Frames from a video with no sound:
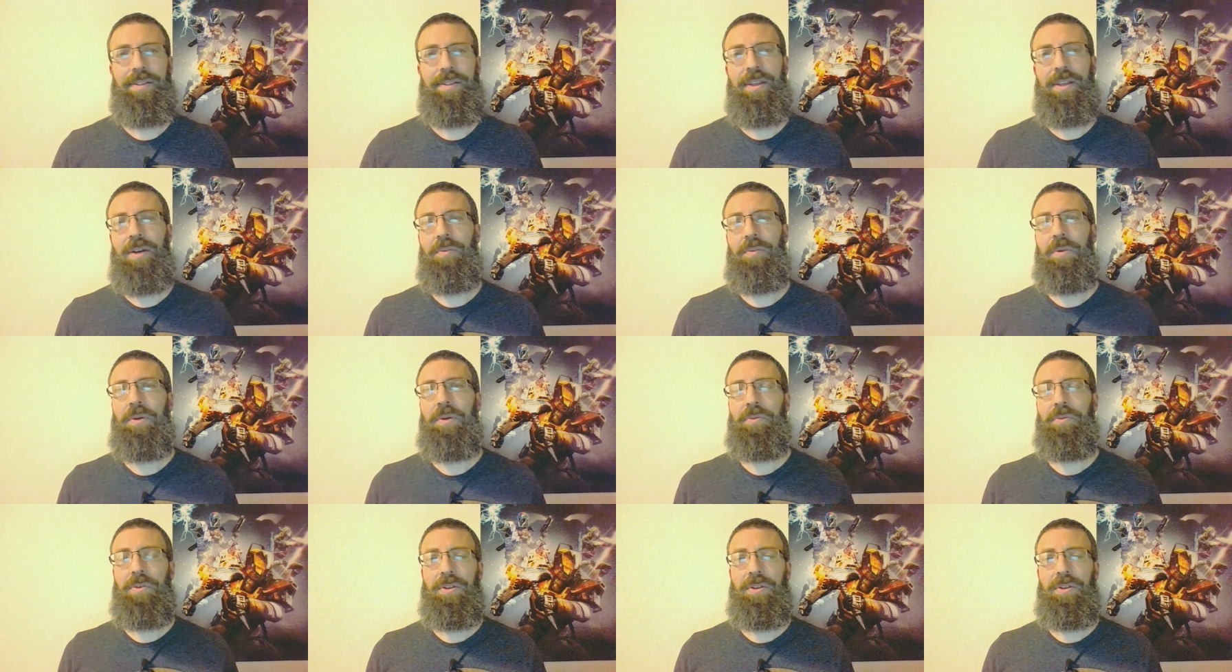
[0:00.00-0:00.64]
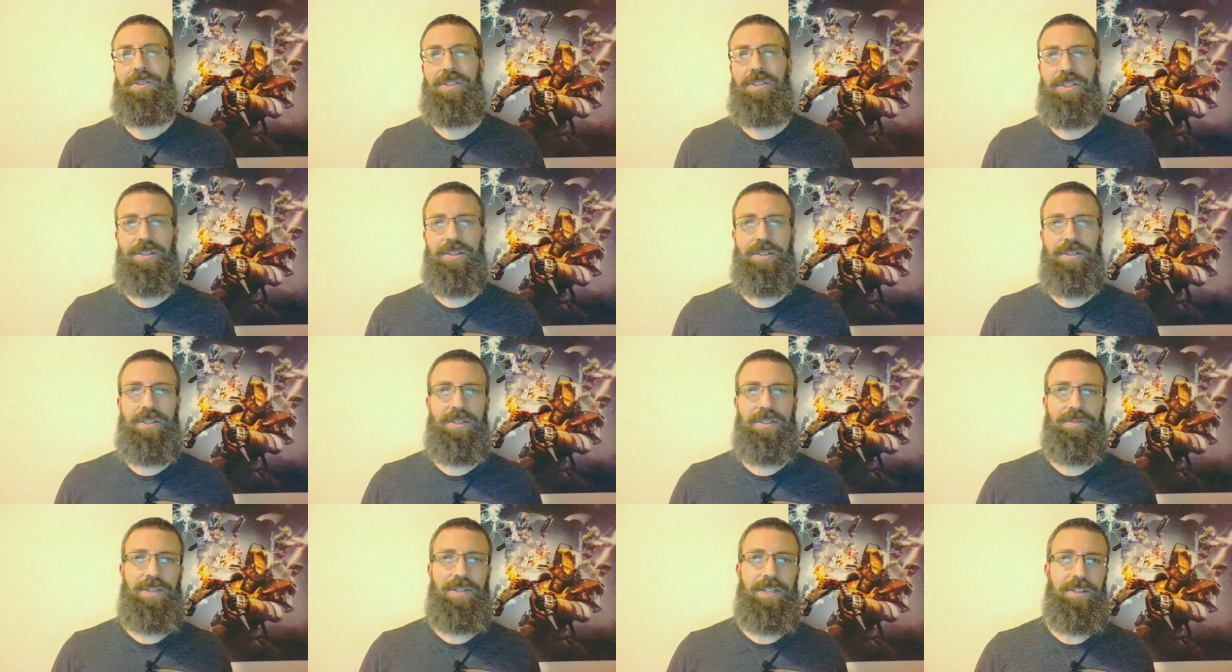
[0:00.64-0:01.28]
thought while we're on the
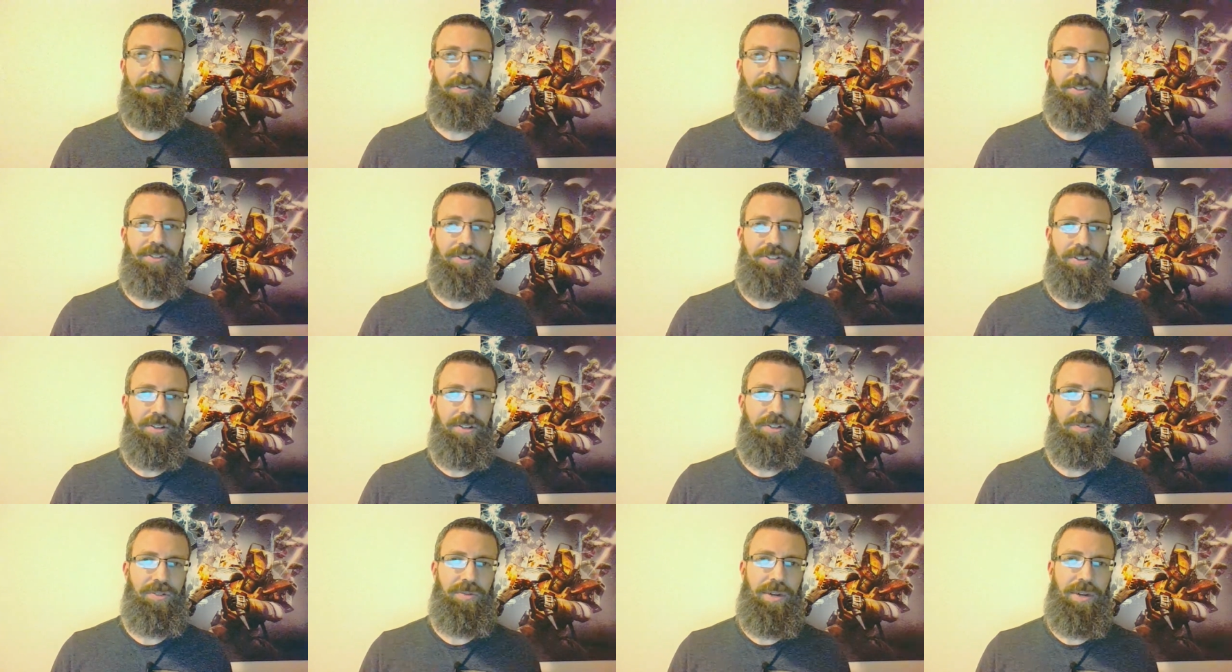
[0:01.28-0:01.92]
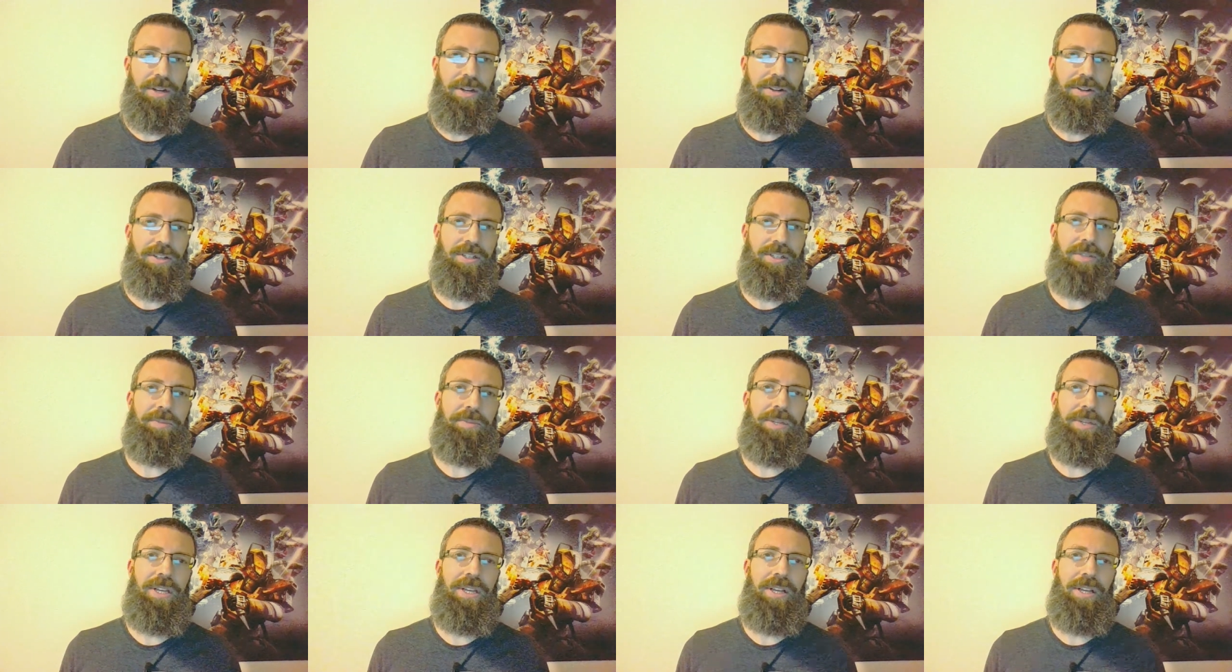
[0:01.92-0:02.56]
series of Getting Your Start as a Writer, it
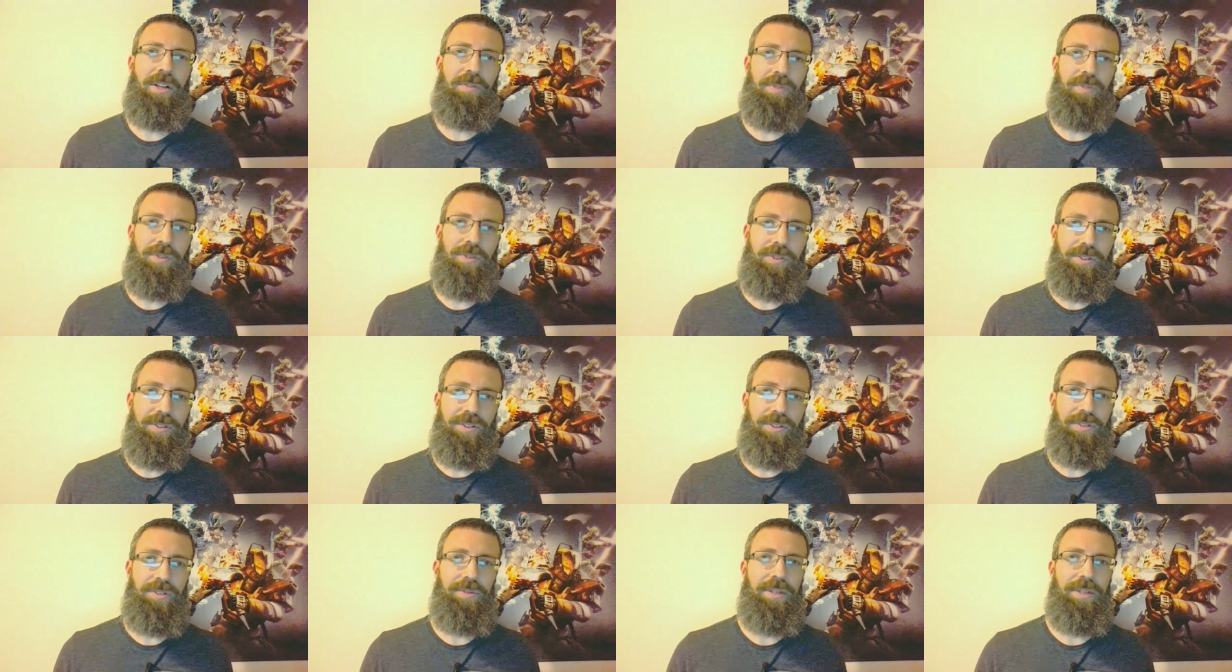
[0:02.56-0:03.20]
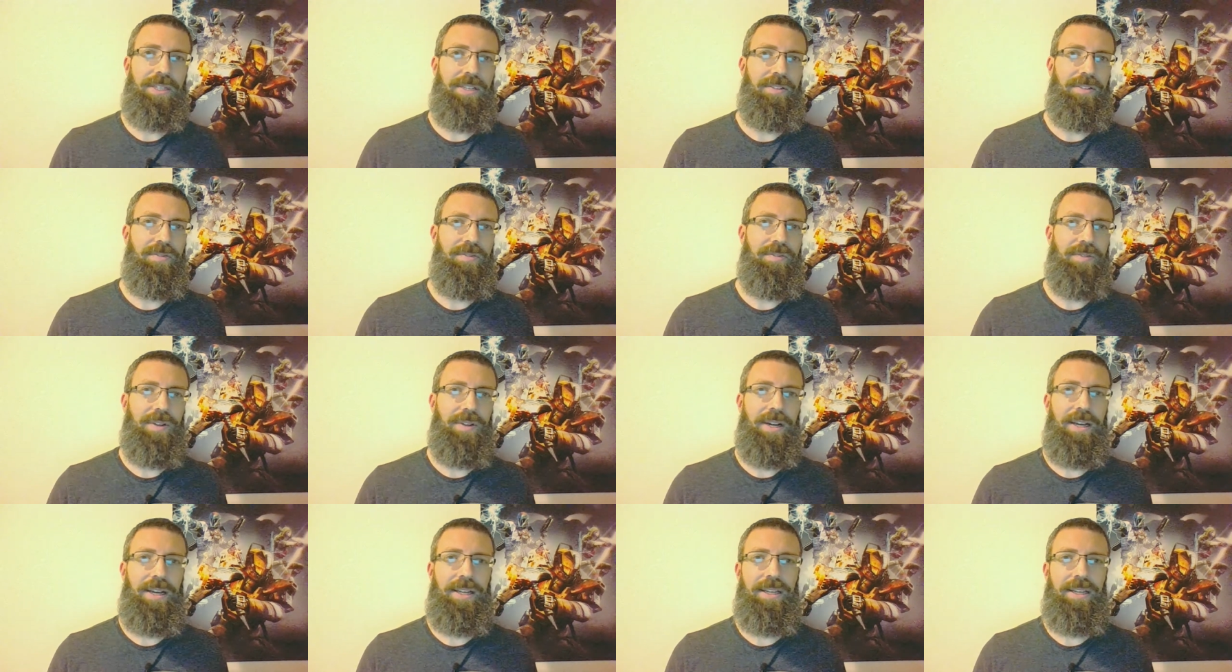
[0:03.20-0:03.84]
could be helpful to
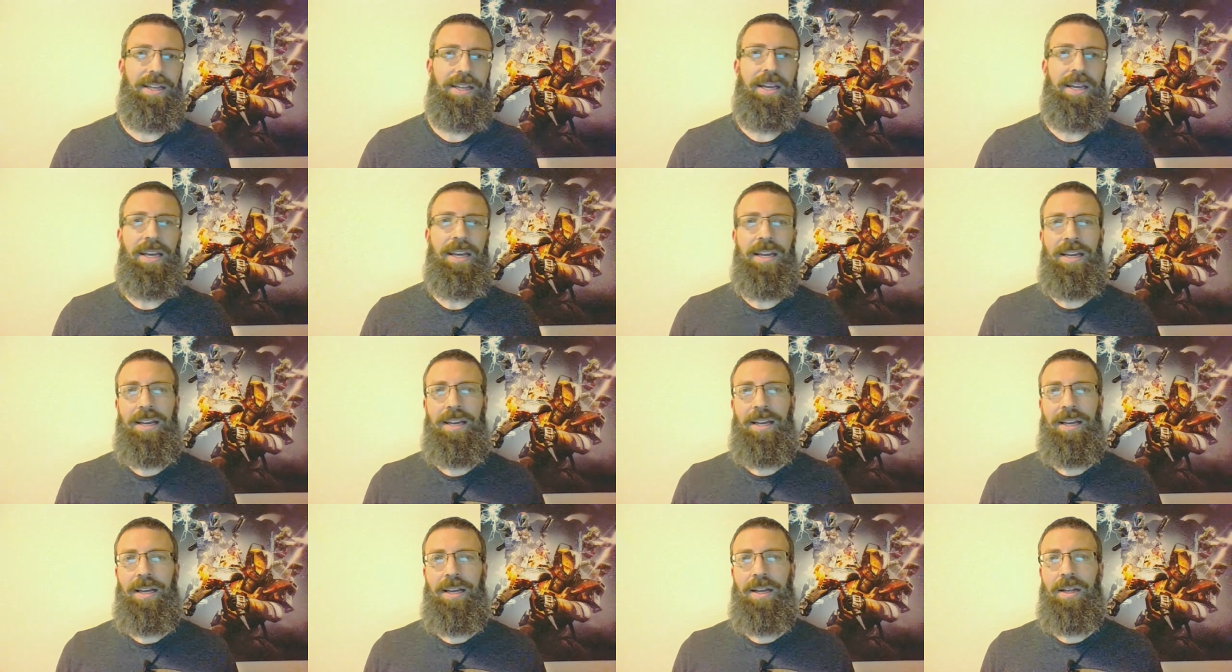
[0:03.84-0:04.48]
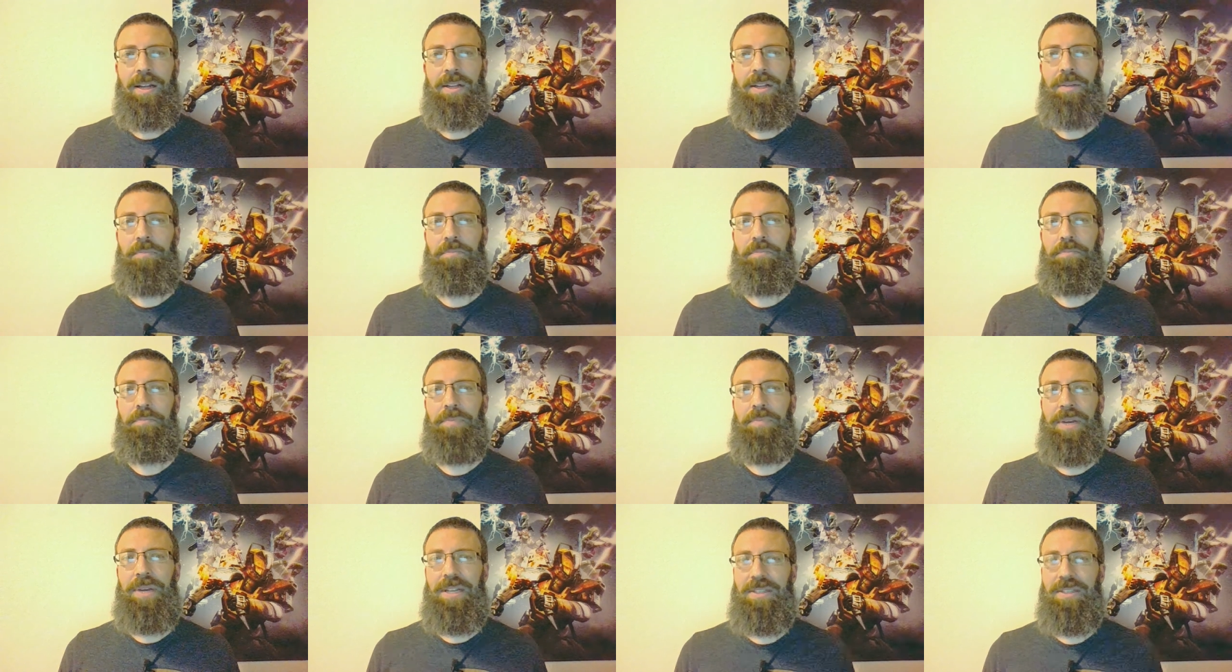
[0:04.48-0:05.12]
identify
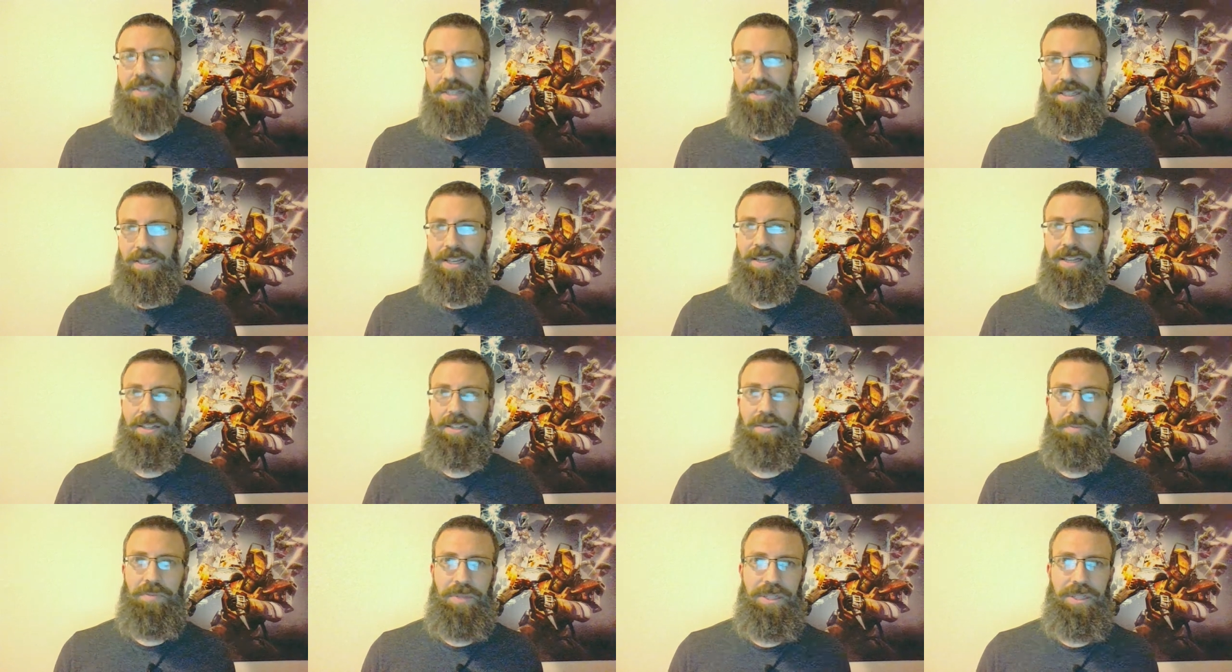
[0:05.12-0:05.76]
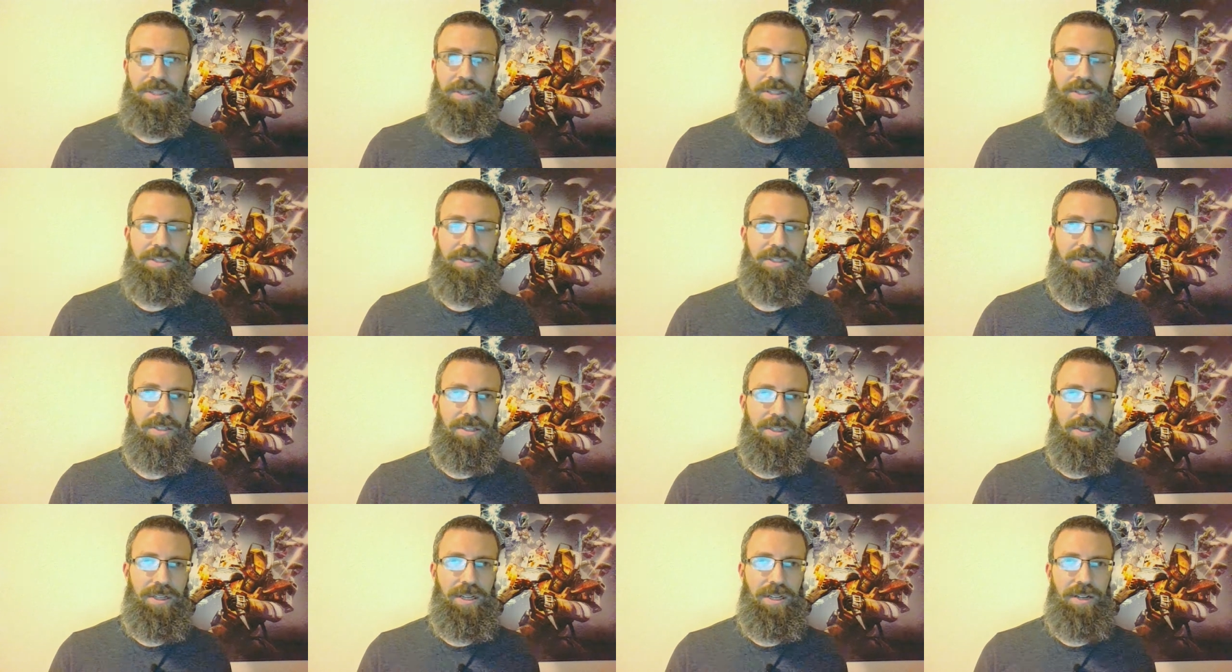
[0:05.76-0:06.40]
basic elements
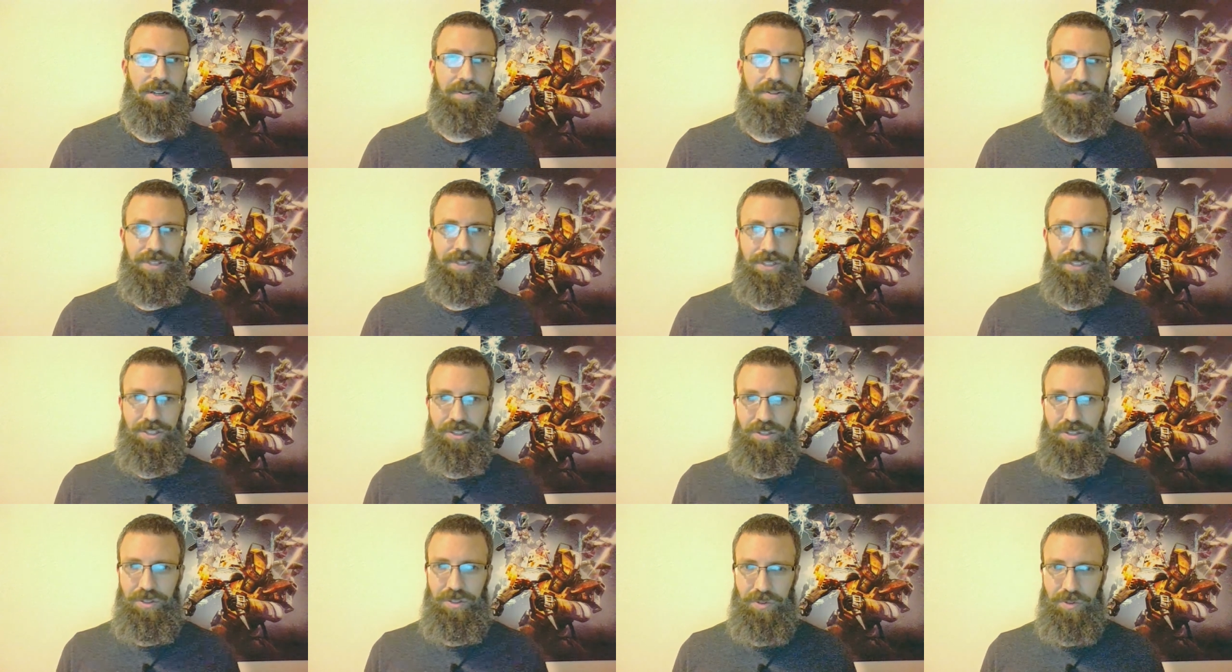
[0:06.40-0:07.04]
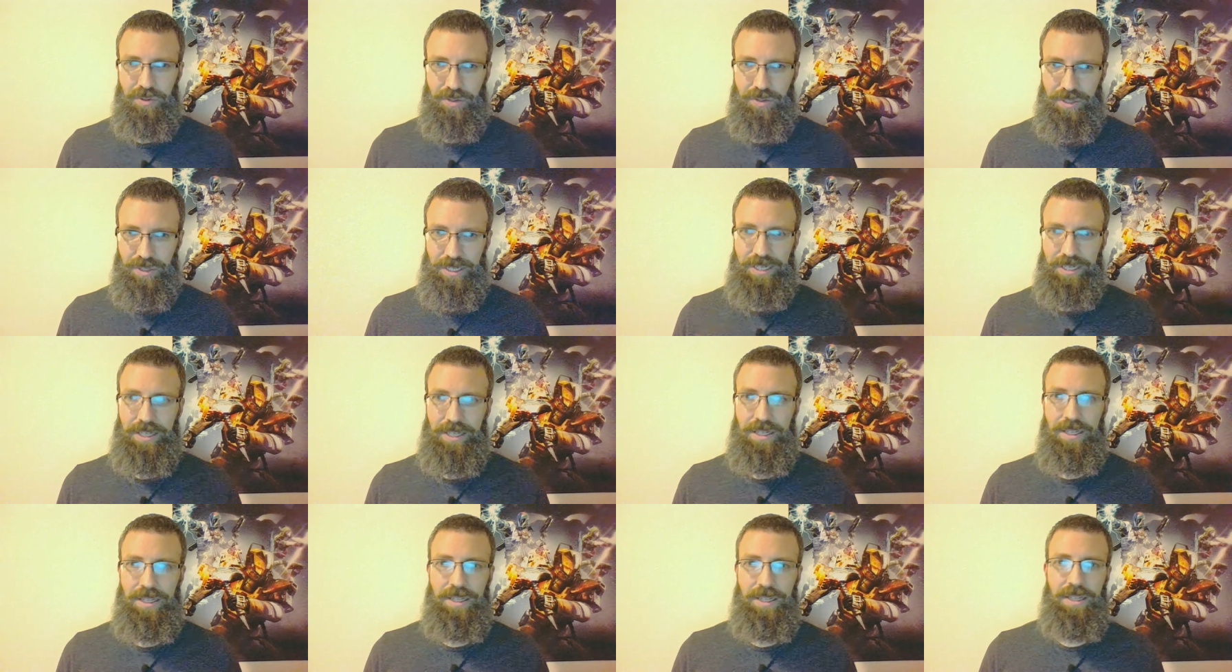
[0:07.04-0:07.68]
of a
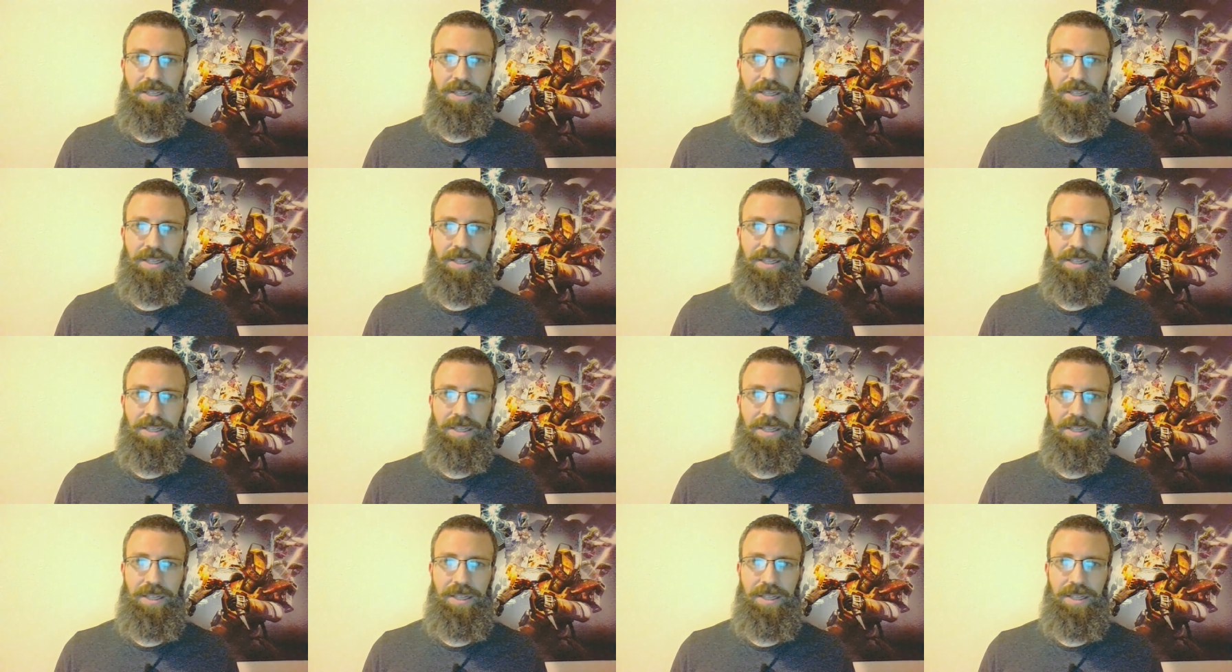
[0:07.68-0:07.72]
story.